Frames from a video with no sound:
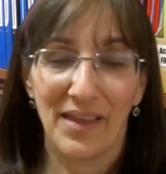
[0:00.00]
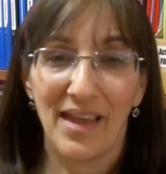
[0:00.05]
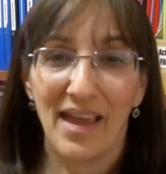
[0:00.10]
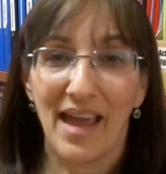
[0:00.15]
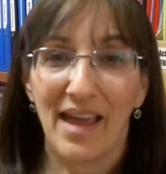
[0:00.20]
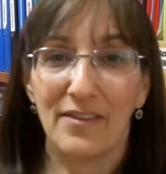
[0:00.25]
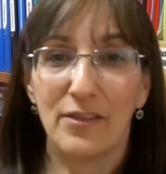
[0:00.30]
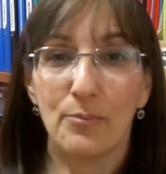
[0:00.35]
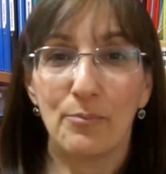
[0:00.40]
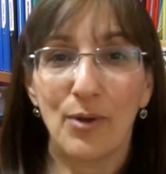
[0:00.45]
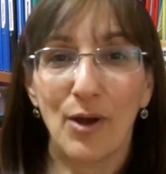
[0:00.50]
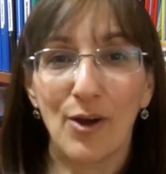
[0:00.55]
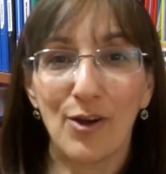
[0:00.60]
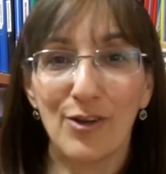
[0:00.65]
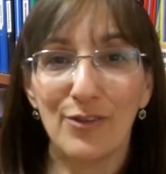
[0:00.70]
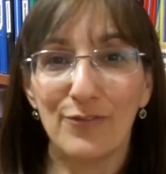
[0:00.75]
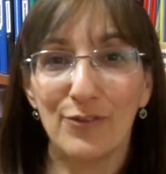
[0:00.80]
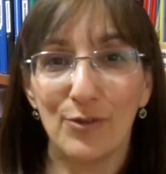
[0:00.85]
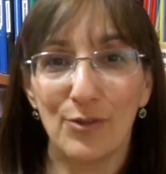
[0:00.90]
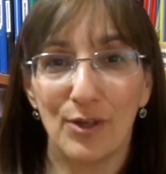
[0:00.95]
And the part
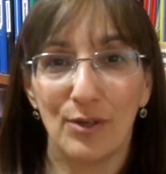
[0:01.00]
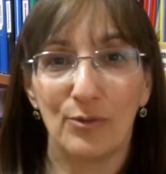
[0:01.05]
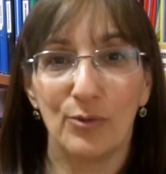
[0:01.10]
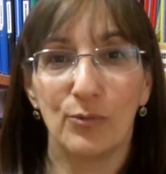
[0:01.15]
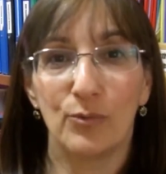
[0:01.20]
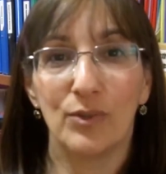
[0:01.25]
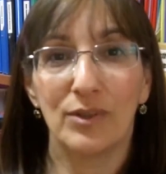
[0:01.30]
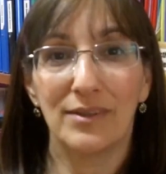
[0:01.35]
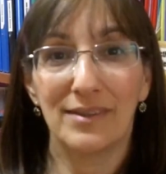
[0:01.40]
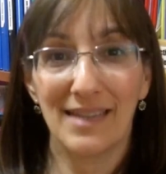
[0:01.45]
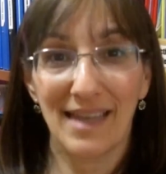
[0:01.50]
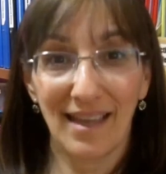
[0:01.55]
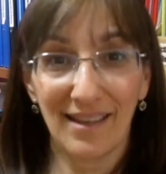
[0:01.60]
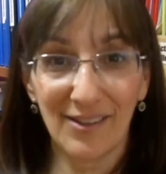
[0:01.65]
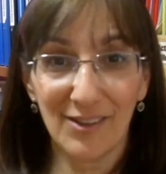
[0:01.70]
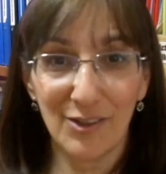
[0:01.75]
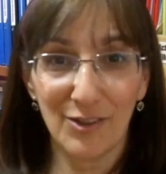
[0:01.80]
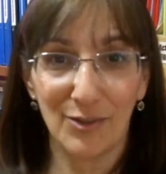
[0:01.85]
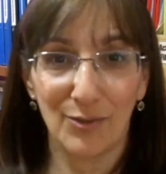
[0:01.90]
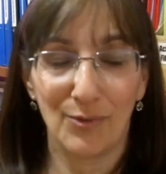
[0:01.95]
of you that will
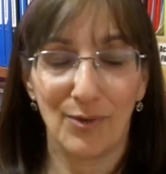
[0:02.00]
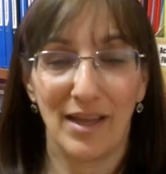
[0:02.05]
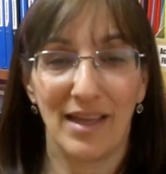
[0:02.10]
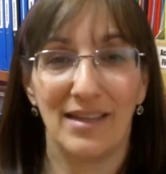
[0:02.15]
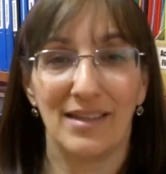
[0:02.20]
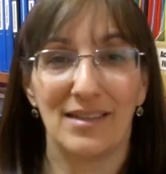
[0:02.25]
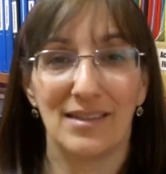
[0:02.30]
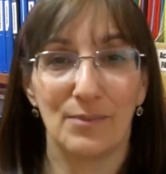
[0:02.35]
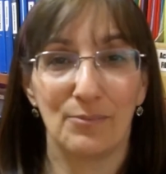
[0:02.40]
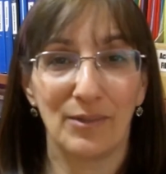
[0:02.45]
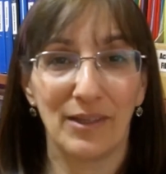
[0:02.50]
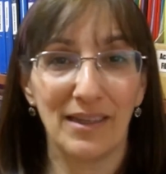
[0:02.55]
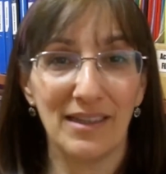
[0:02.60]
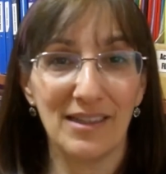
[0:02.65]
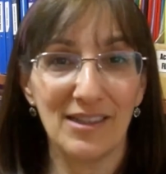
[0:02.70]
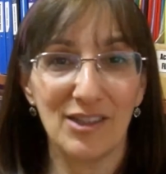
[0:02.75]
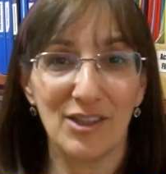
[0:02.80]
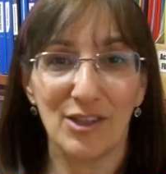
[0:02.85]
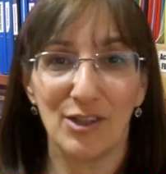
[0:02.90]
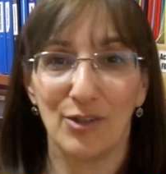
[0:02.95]
tell you and
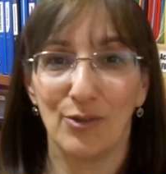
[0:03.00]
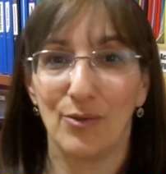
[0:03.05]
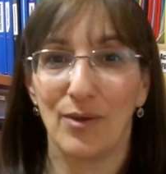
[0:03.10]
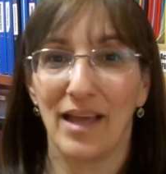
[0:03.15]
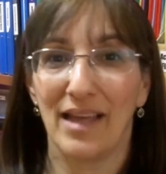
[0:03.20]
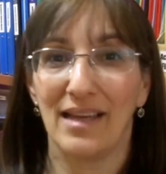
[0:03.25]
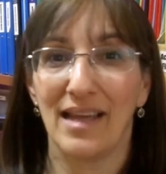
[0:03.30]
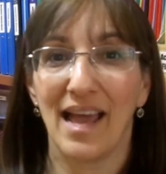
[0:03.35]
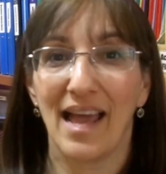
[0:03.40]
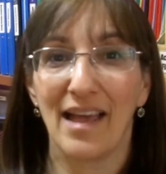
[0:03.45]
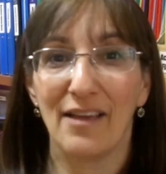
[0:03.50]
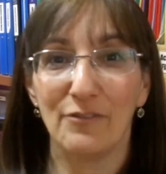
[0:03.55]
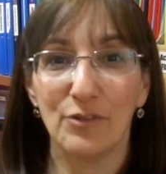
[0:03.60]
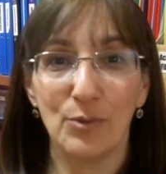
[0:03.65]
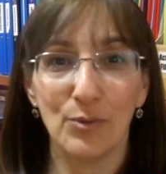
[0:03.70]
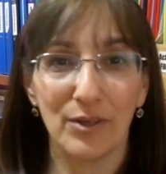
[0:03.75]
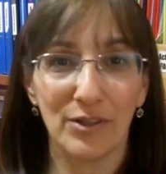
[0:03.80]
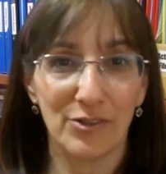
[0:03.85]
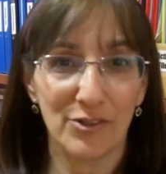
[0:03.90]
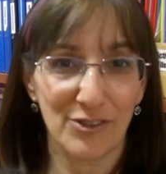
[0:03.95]
explain to you and have you
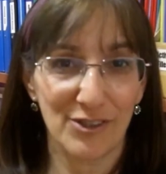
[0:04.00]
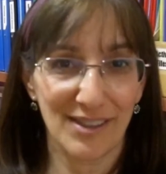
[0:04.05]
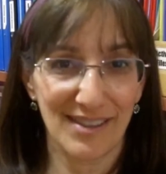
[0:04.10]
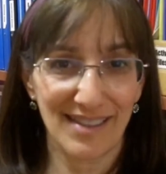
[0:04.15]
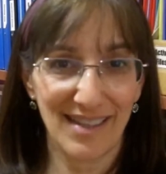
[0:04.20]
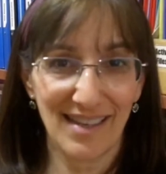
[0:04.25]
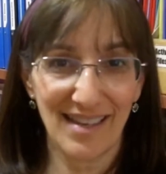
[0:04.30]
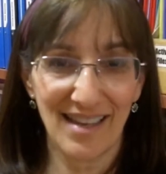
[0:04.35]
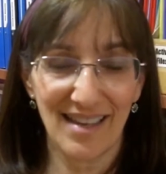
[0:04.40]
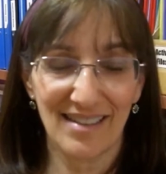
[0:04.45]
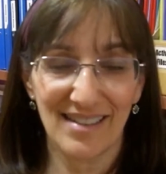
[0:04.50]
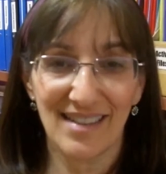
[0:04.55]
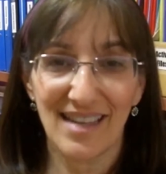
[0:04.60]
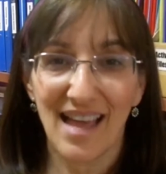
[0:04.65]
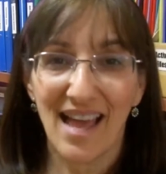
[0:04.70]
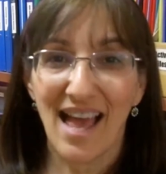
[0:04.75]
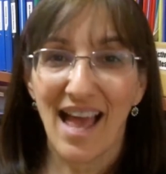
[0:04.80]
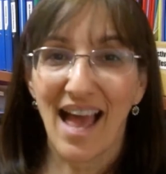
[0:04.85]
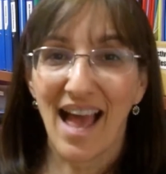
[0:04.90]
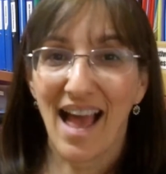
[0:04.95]
understand
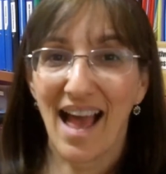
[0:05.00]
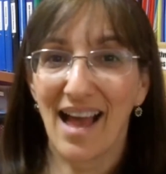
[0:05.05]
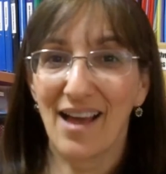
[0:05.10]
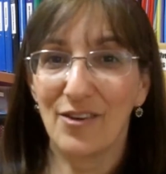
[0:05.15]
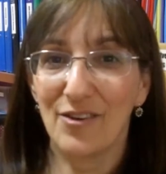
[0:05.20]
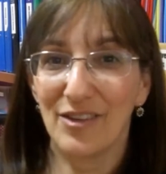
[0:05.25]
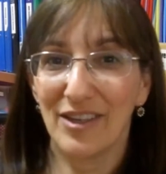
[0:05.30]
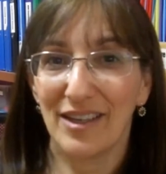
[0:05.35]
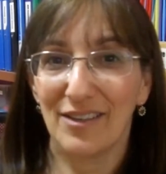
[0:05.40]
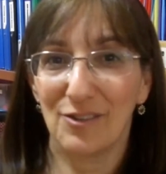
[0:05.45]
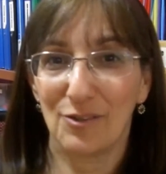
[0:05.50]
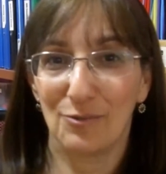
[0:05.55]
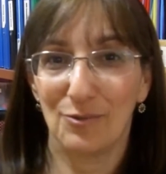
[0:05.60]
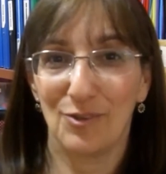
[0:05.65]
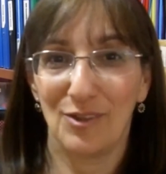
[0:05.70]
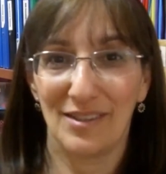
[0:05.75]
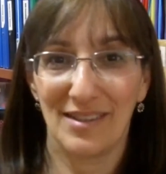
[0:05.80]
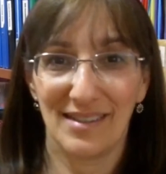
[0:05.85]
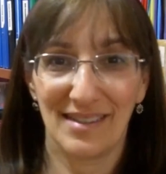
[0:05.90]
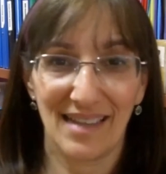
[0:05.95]
how to get through
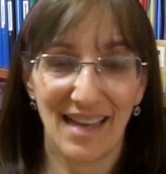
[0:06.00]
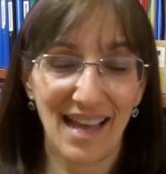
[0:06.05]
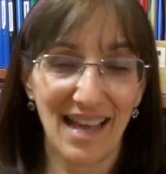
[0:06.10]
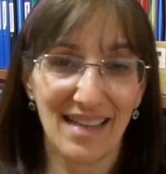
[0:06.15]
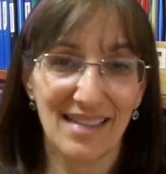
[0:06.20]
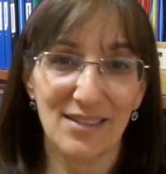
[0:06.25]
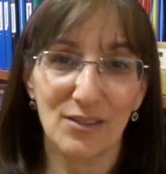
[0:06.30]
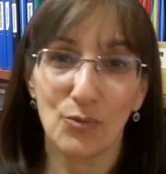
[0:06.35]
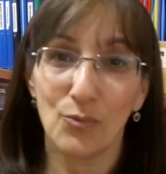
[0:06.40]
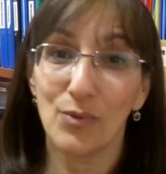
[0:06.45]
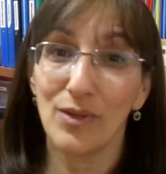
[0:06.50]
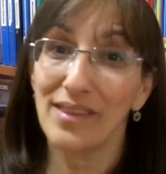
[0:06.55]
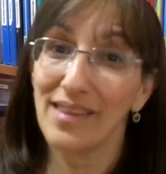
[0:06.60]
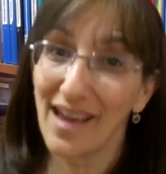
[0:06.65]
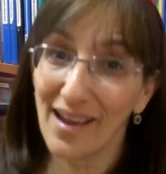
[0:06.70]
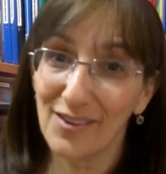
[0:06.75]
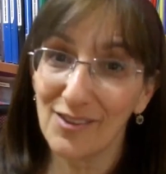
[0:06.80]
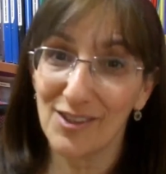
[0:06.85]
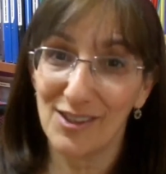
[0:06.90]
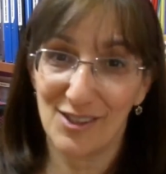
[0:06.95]
this task
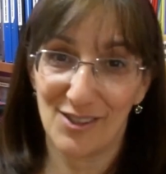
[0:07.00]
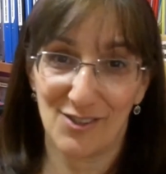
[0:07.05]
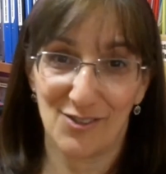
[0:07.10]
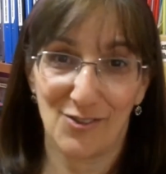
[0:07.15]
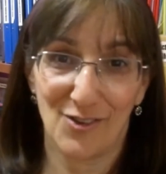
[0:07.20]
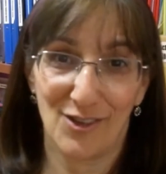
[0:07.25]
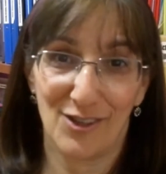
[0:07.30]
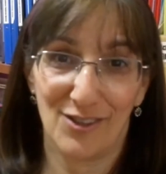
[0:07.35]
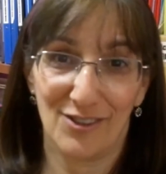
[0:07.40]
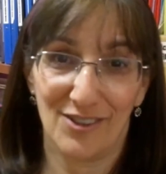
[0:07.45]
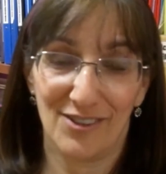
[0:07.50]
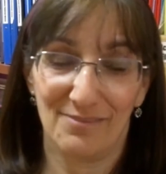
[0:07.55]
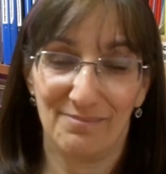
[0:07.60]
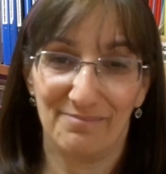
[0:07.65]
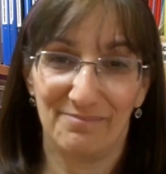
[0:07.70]
without the struggle.